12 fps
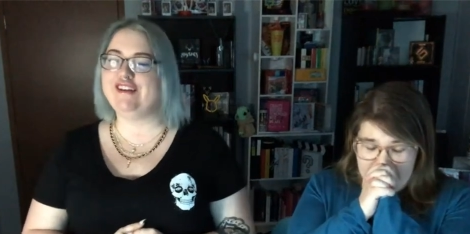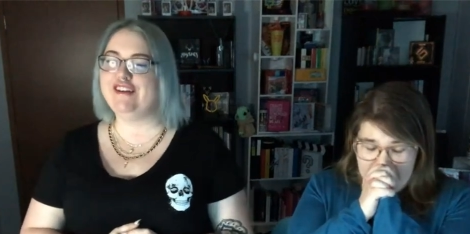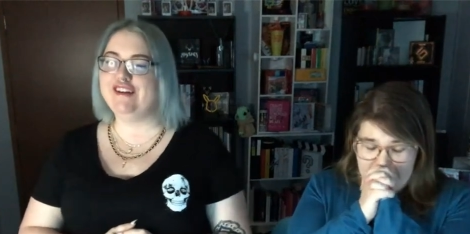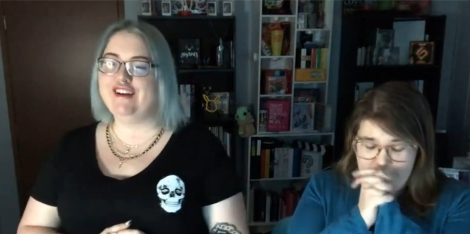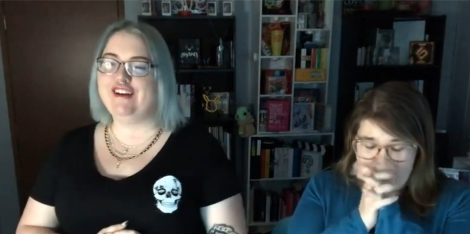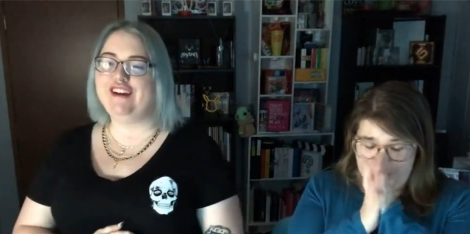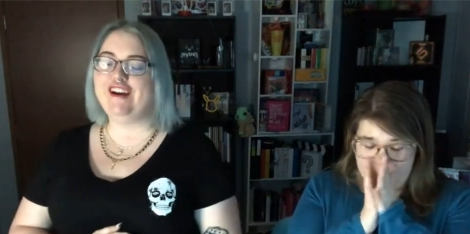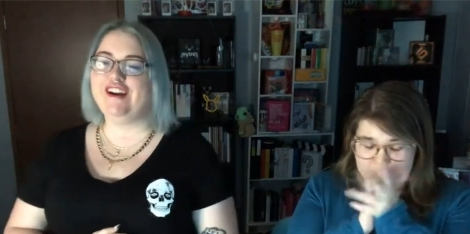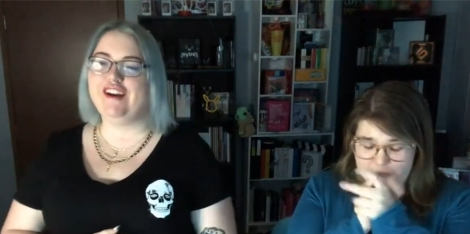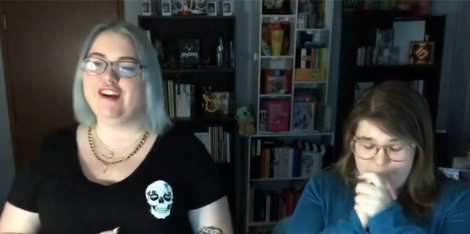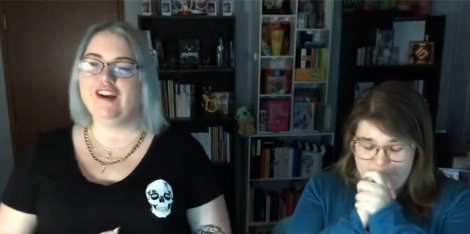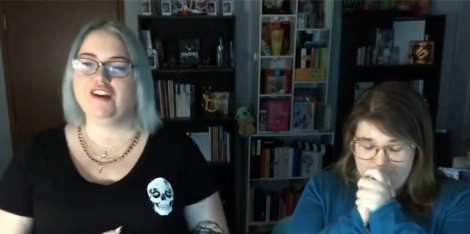
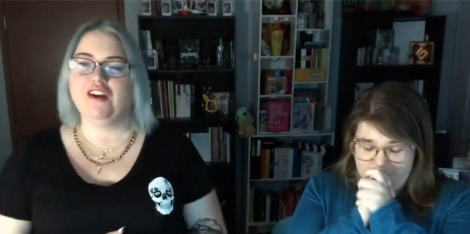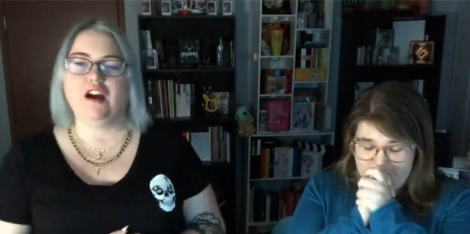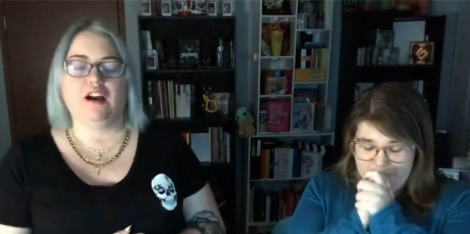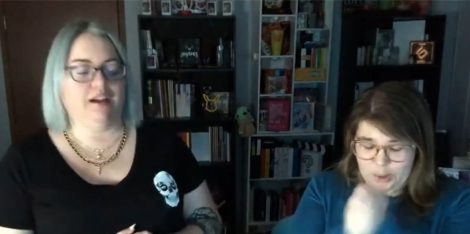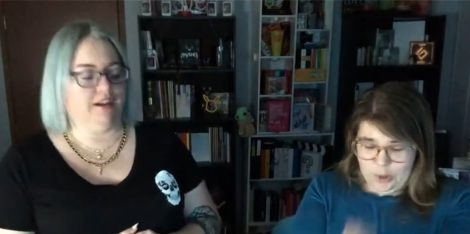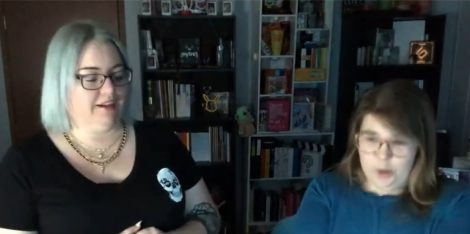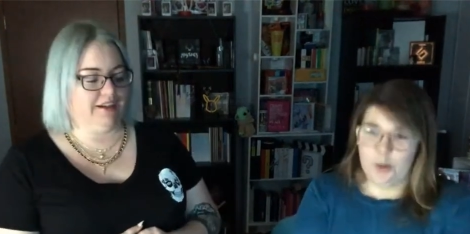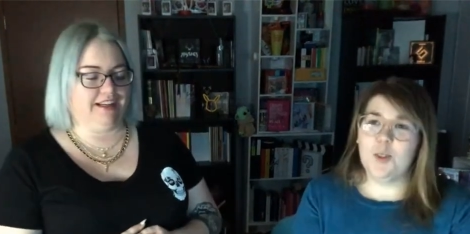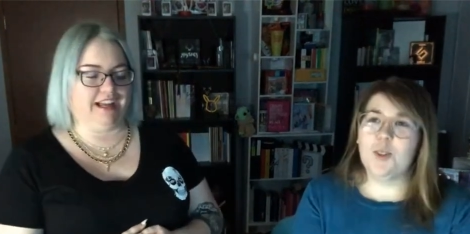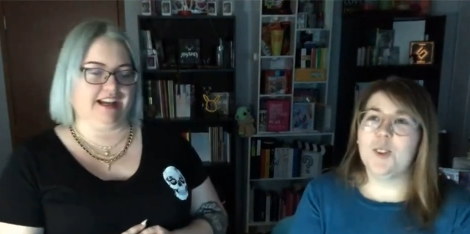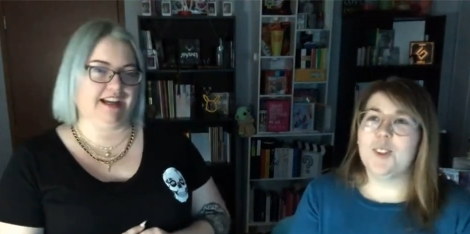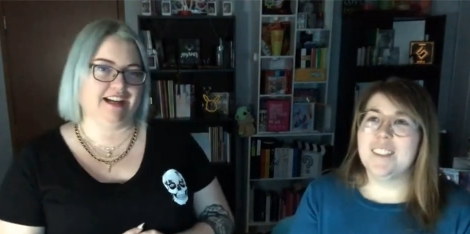Speaker 1: Oh, oh,
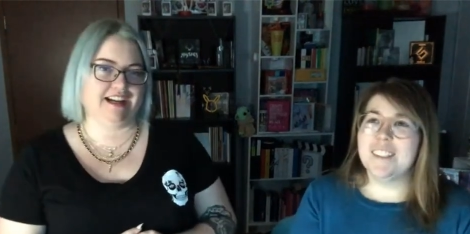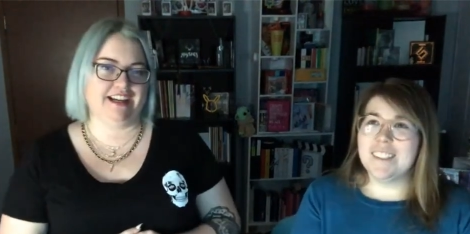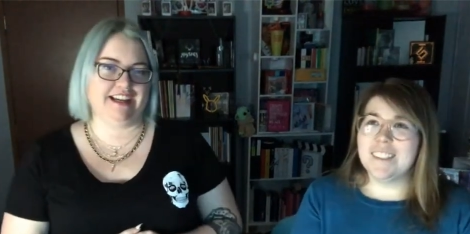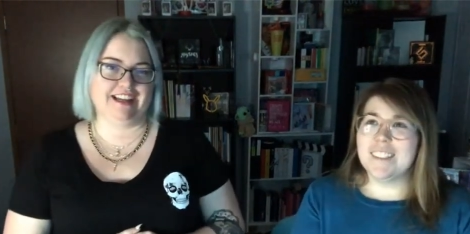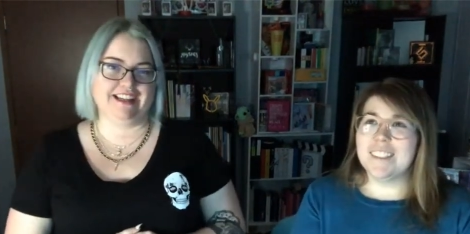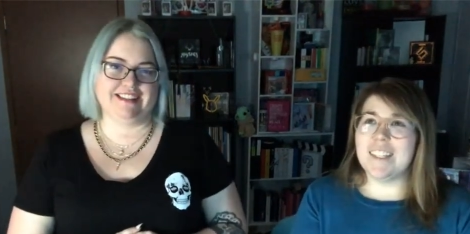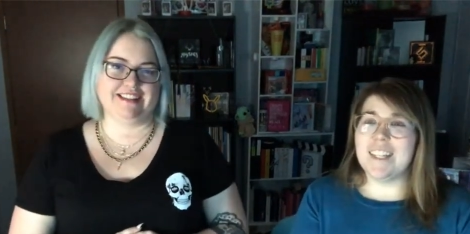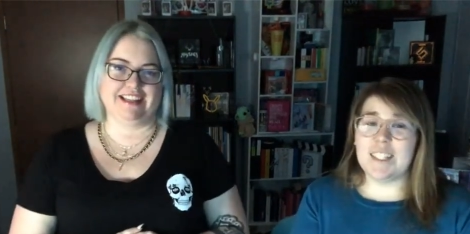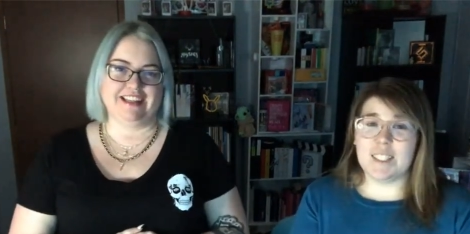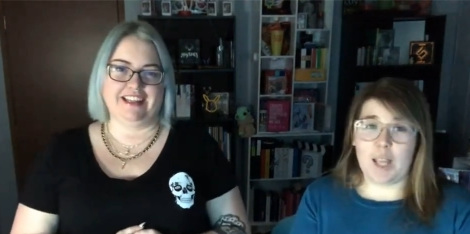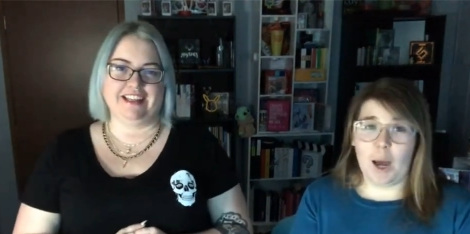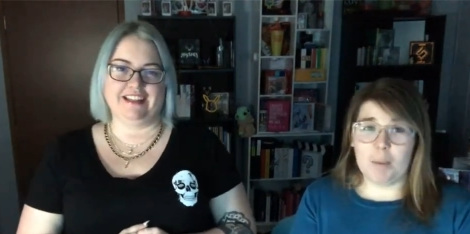guys. It's
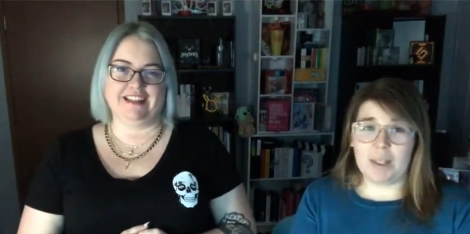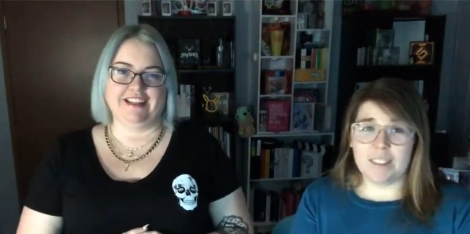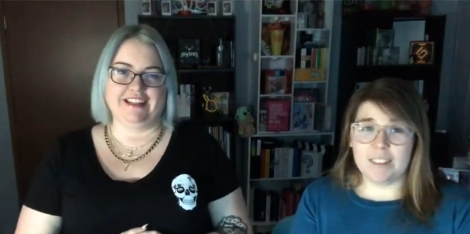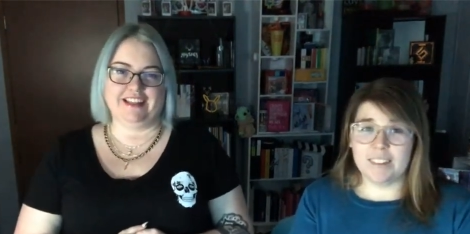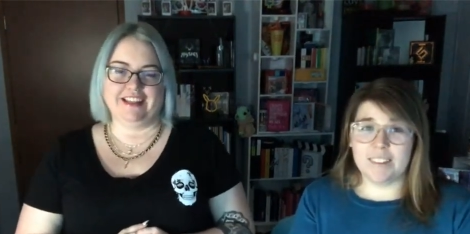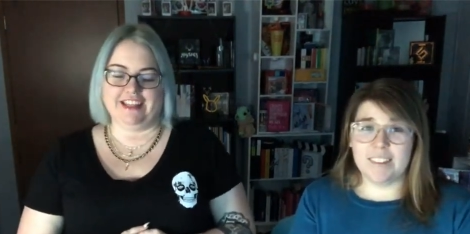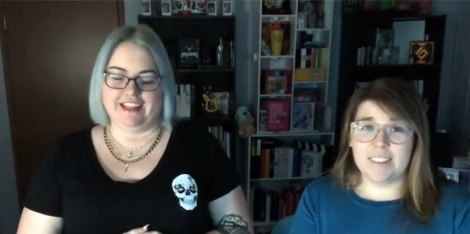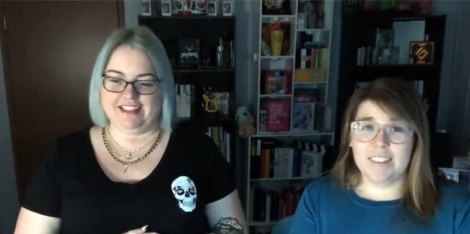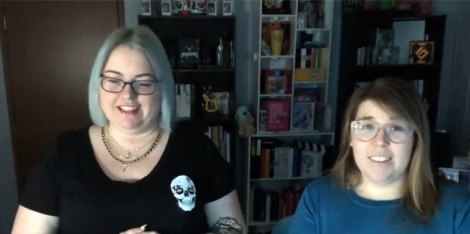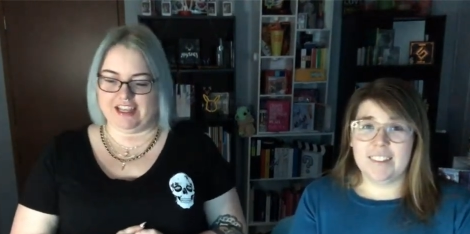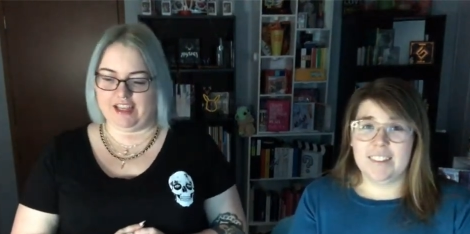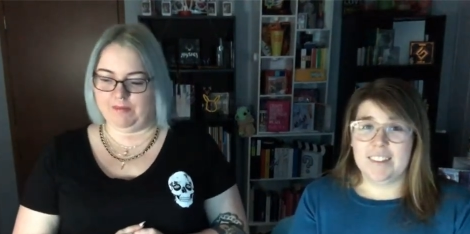coming. It's
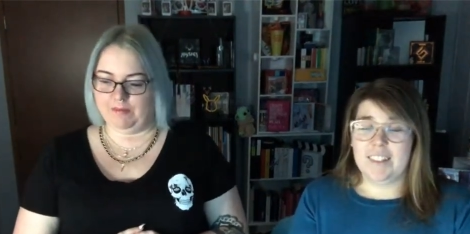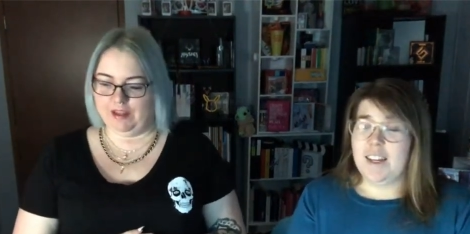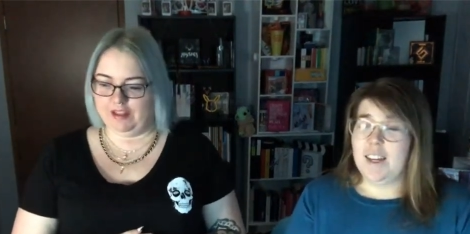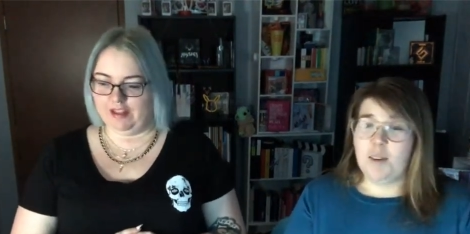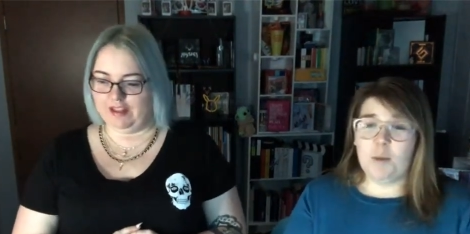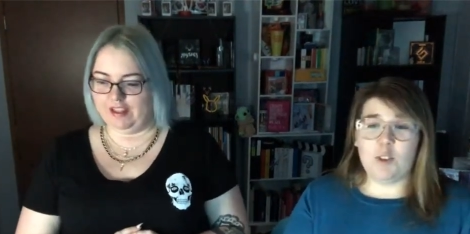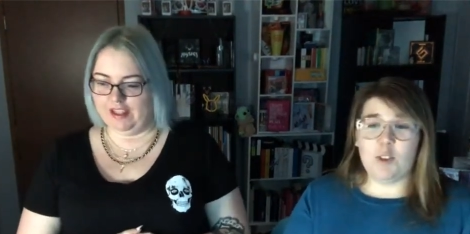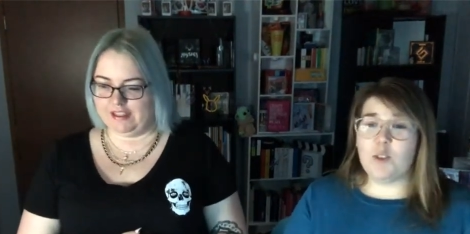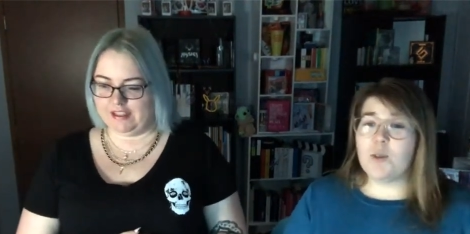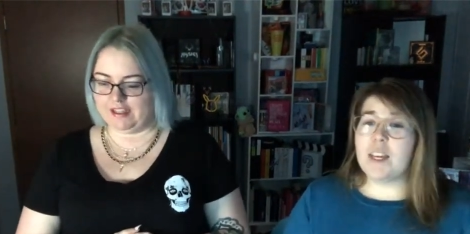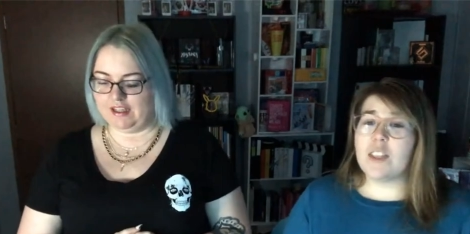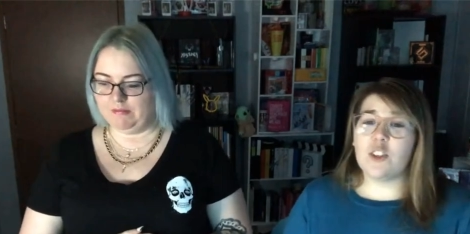coming. When it's you
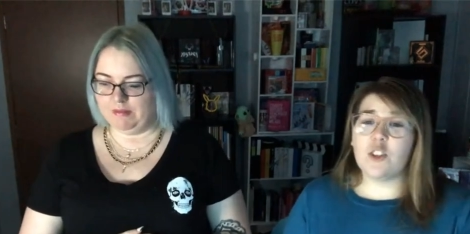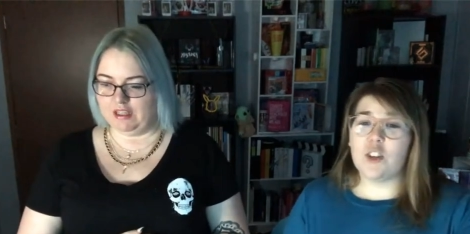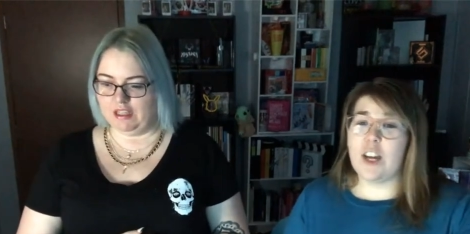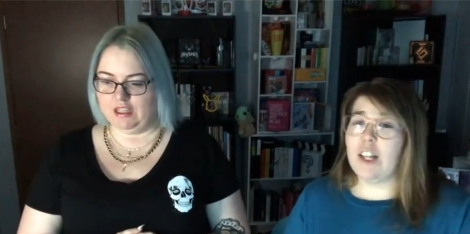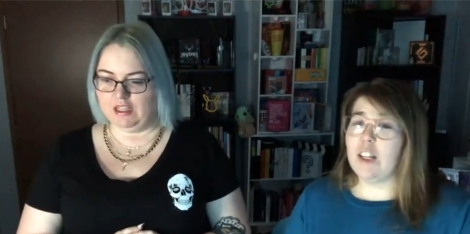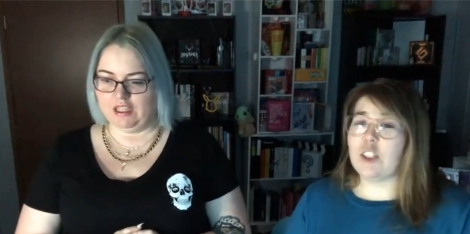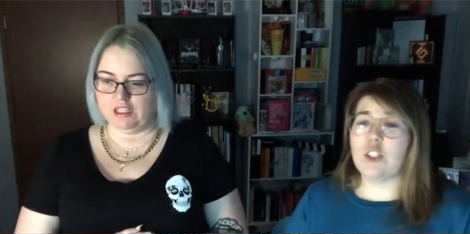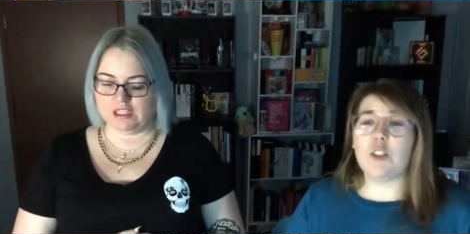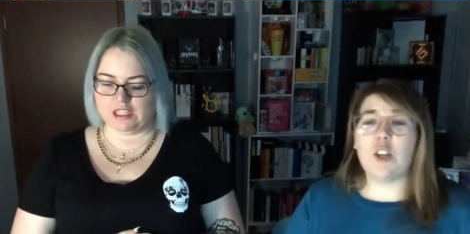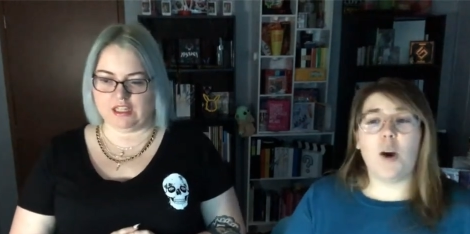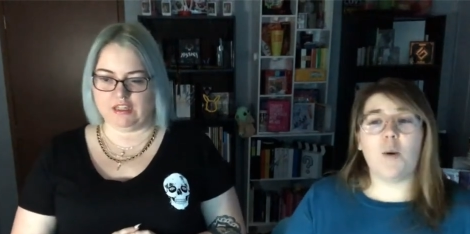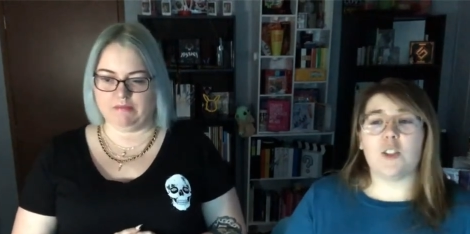get coming. the trailer, you
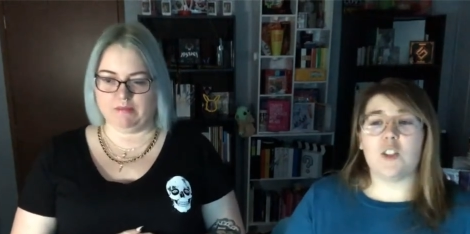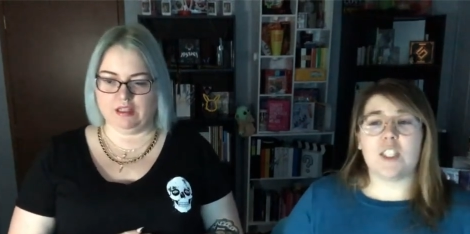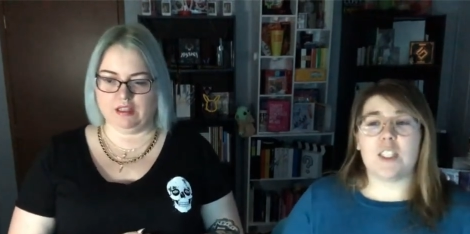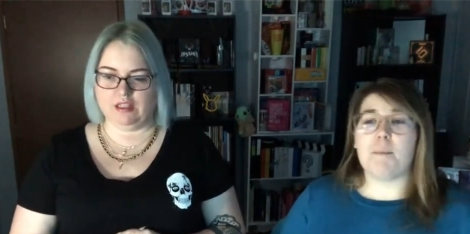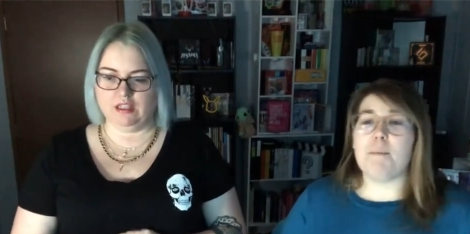know it's just a